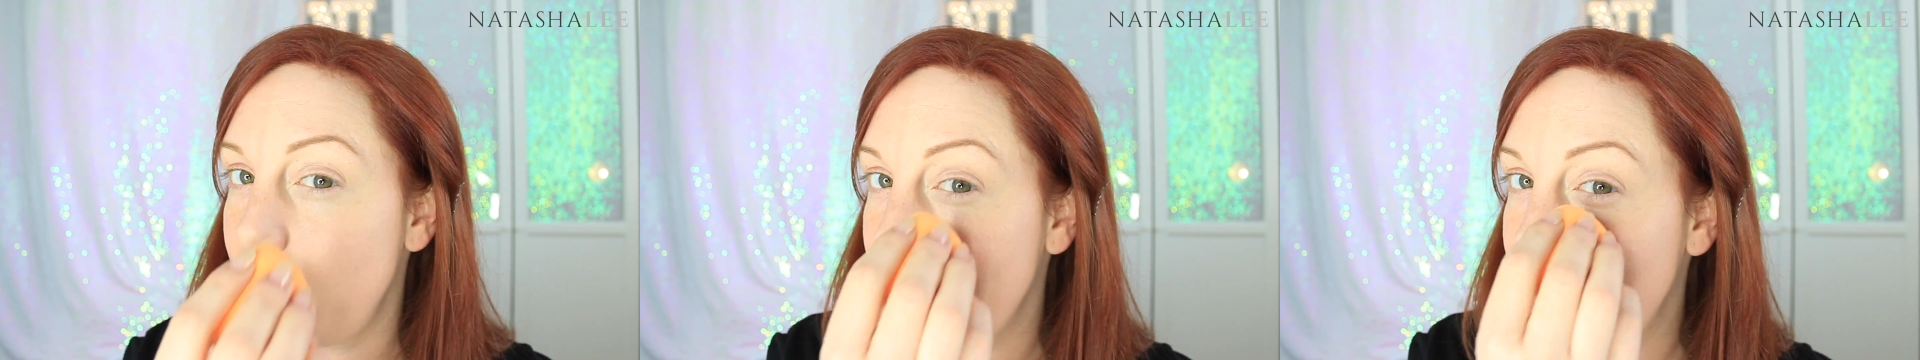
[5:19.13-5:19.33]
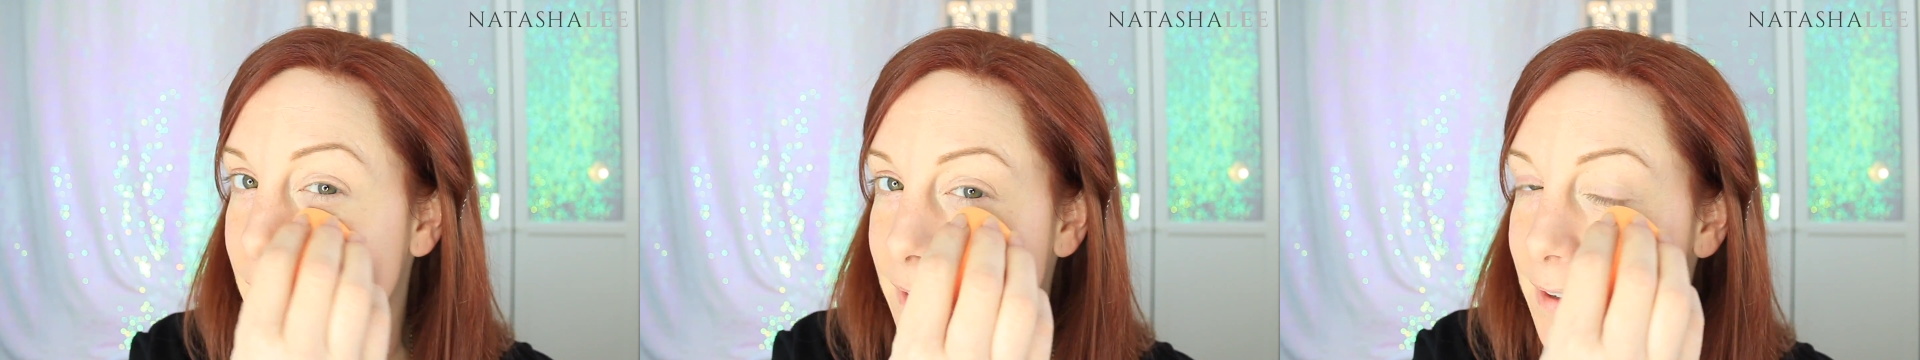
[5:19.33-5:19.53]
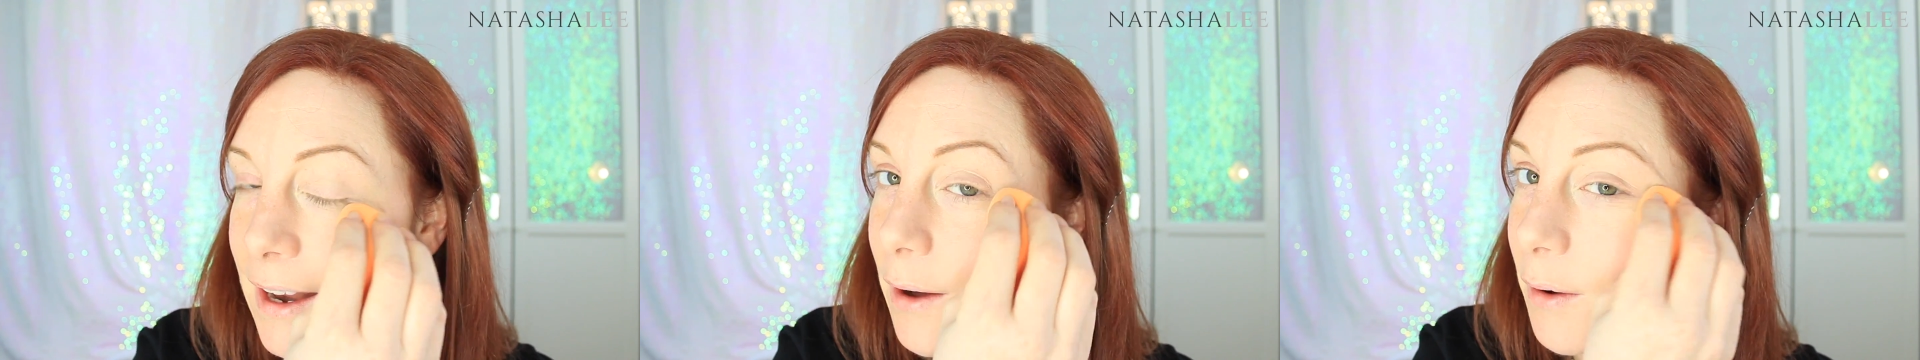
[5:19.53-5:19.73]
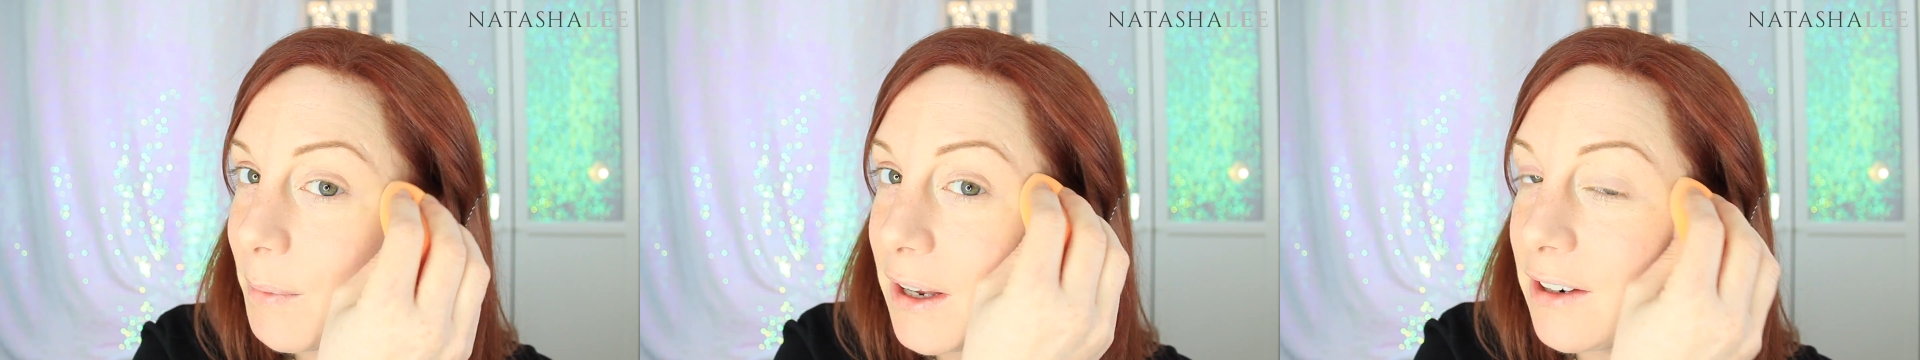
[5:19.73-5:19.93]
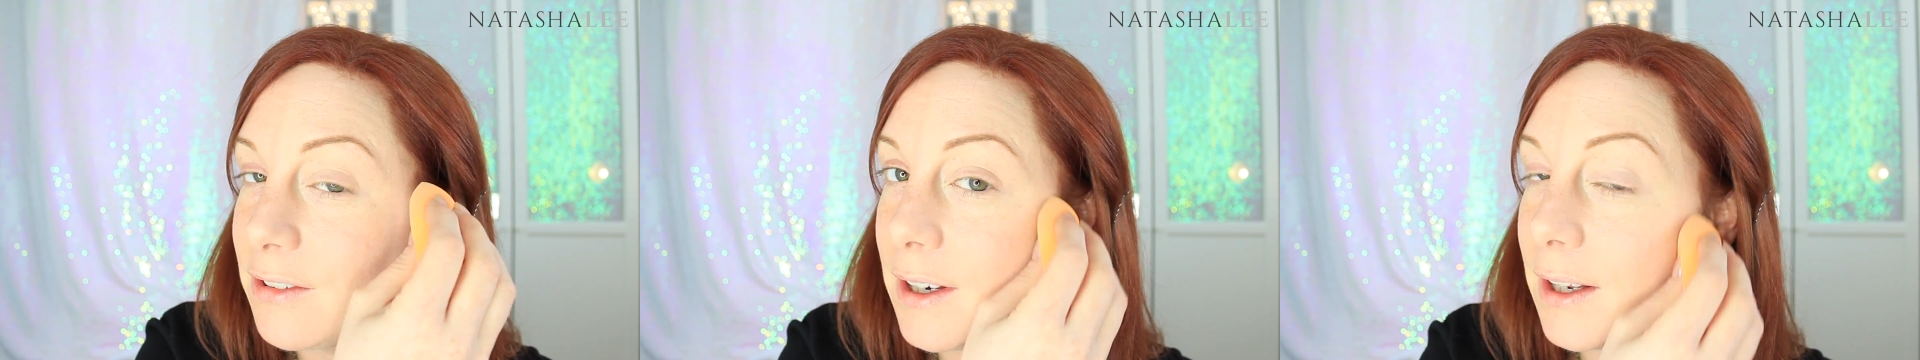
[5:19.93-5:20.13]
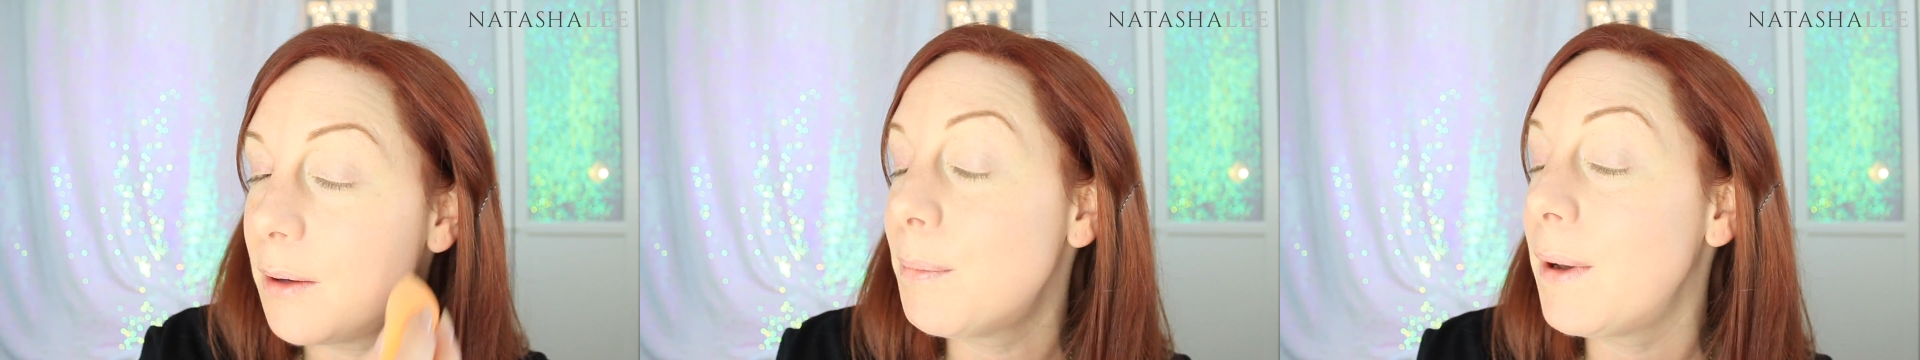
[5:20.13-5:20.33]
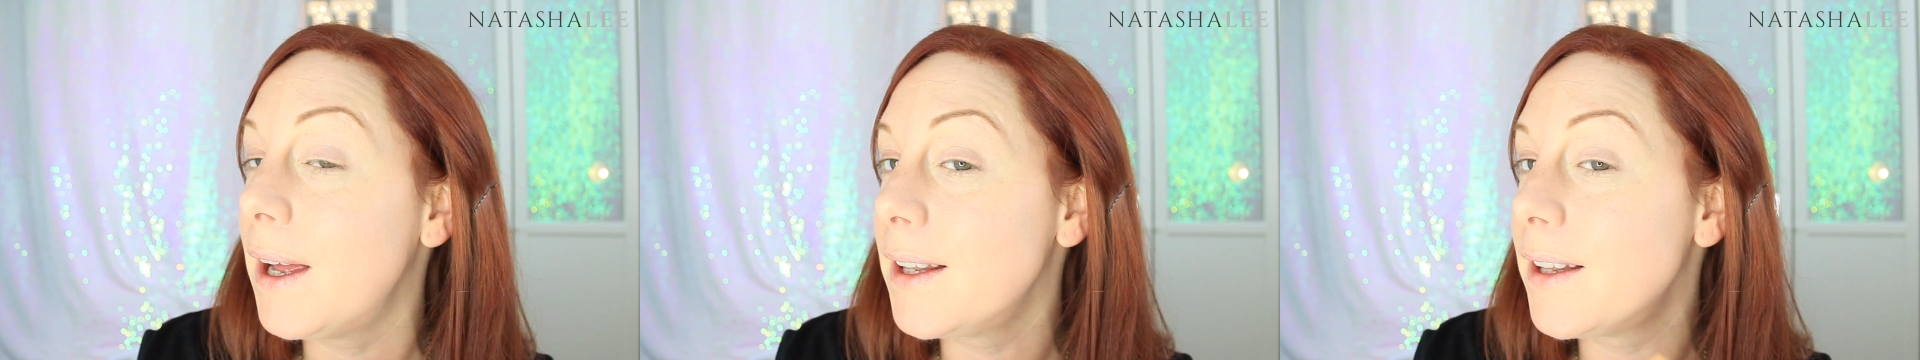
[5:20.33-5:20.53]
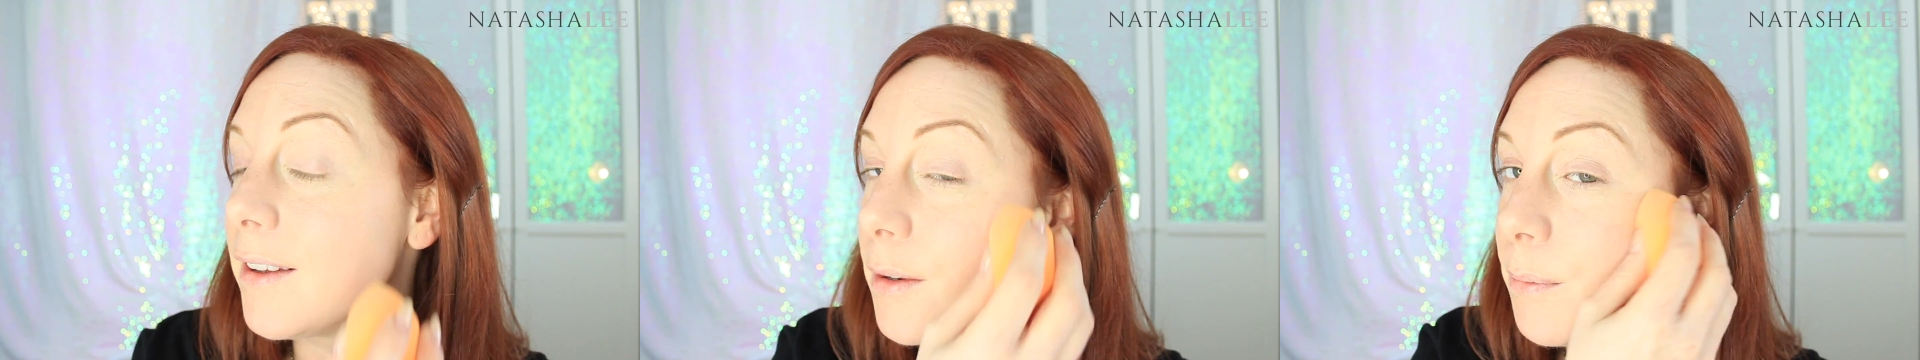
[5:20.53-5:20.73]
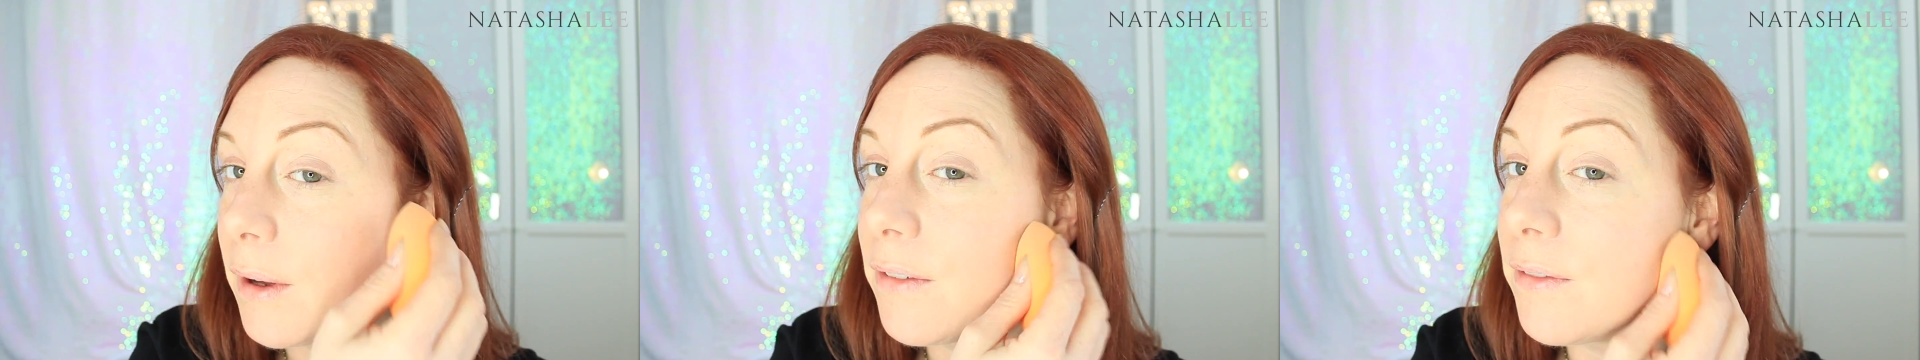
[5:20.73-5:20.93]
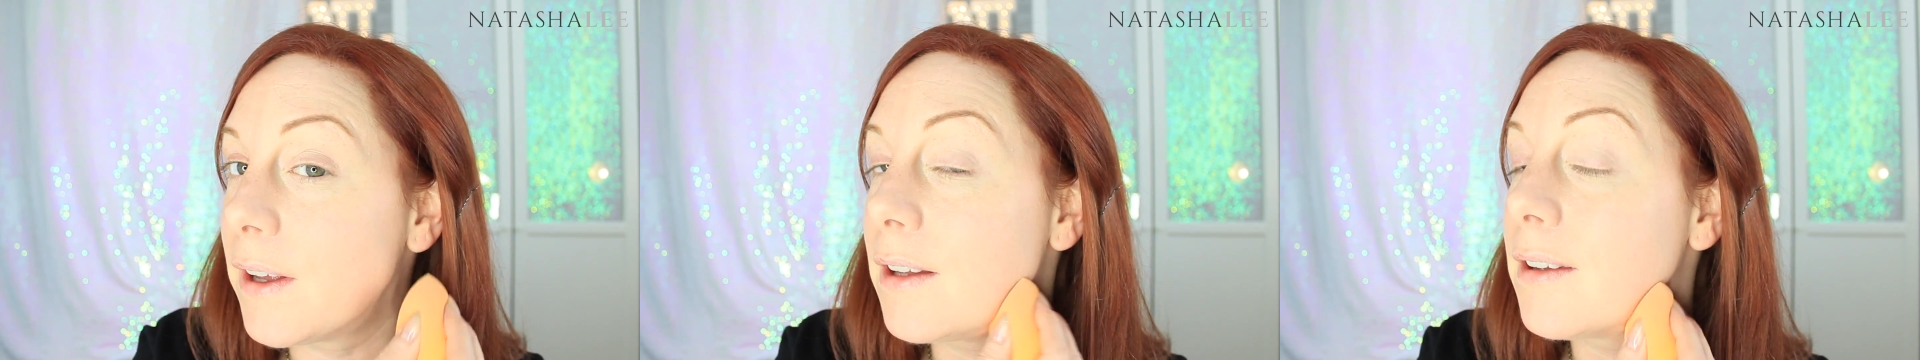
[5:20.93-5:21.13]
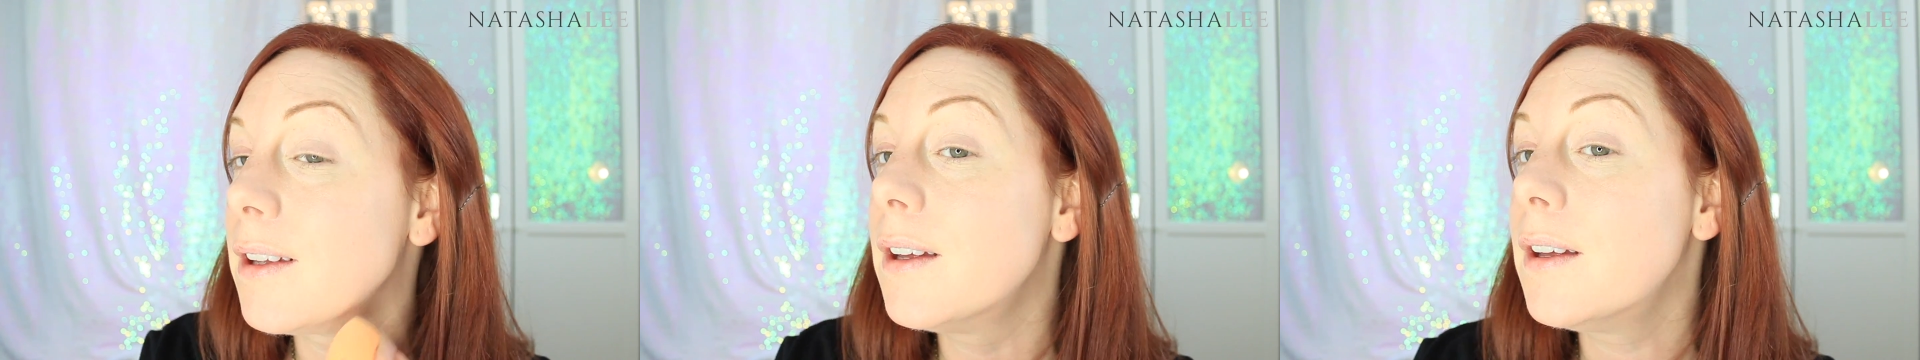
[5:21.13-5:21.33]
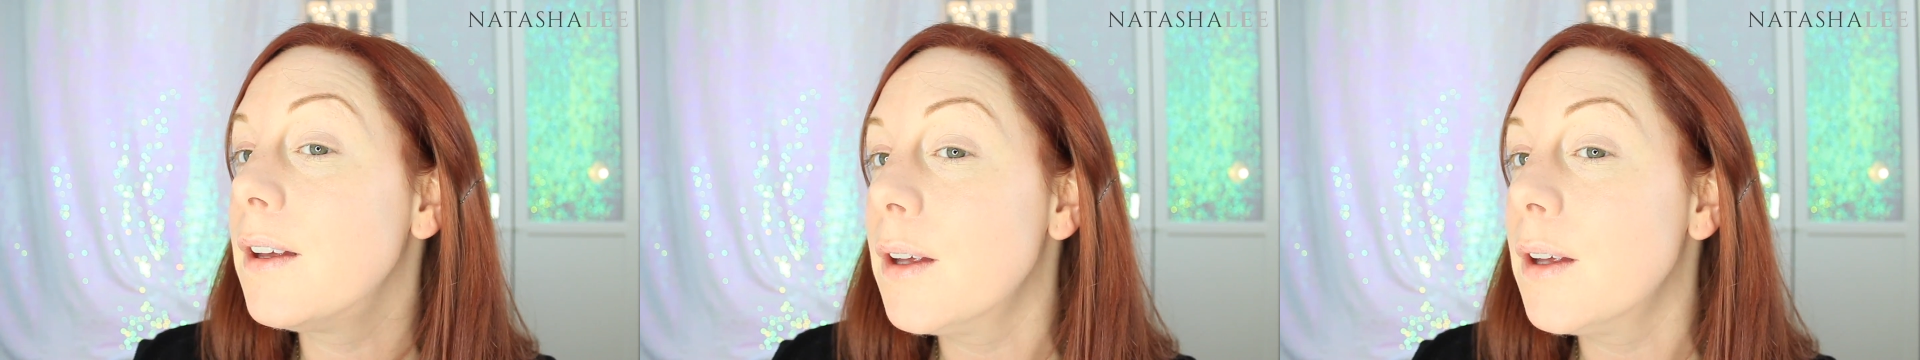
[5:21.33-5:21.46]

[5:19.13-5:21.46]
because now I'm actually applying this to my face,